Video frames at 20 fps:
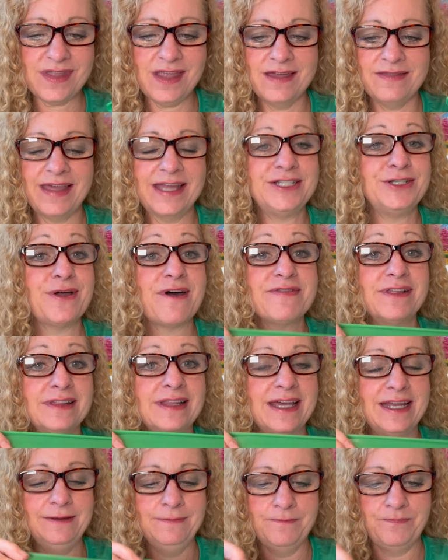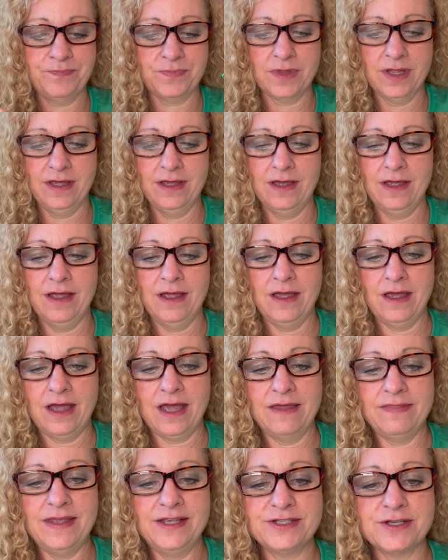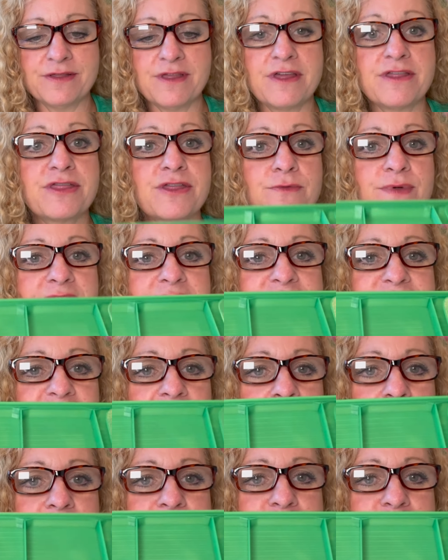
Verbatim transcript: They do have the lid. And these are the three divider